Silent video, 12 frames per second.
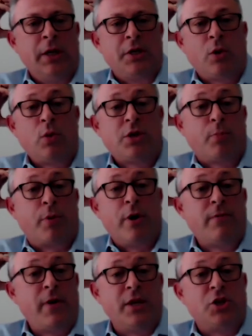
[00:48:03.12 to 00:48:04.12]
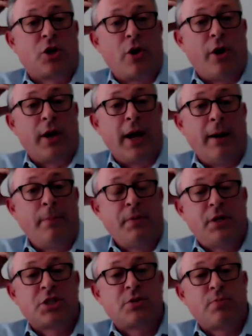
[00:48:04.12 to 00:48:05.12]
So it was a privilege growing up,
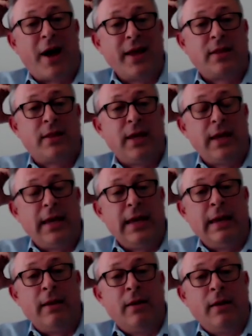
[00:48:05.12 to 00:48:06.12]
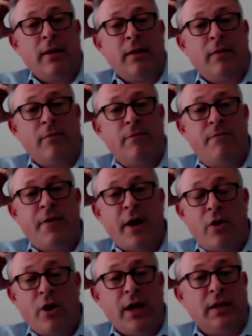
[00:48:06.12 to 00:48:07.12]
despite the
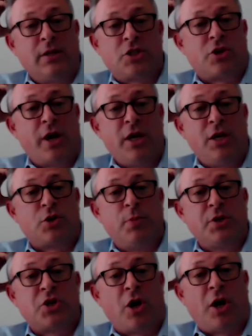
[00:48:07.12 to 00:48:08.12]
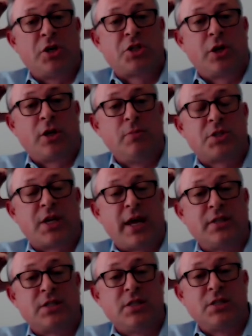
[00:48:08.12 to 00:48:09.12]
very strange, bizarre
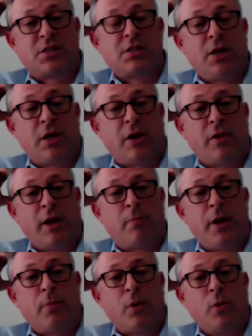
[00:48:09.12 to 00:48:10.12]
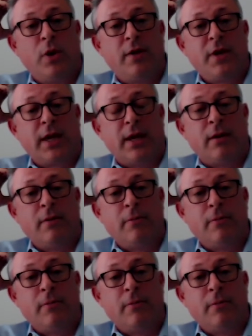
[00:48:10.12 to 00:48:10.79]
circumstances, you know, that people were living in.